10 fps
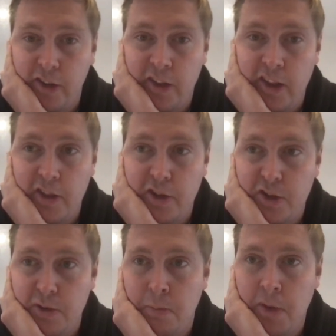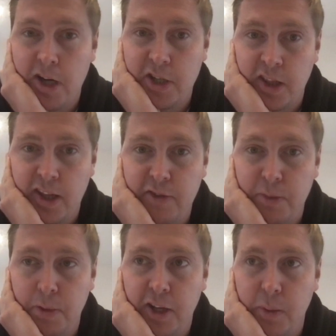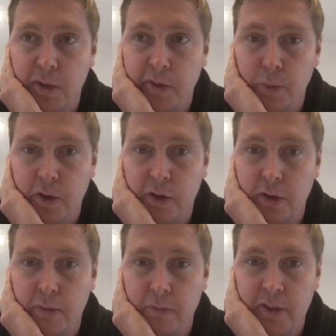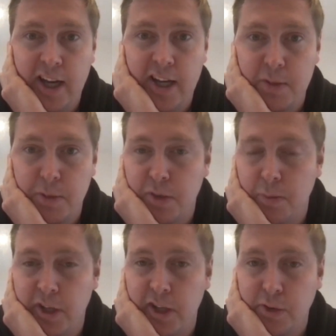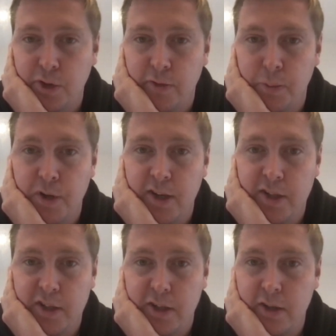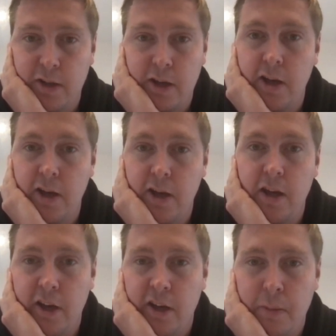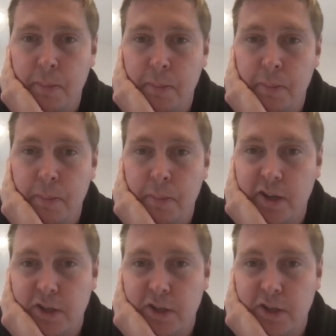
And then there's some margin left to play with where there has to be something else overpriced at, at, at a bigger price.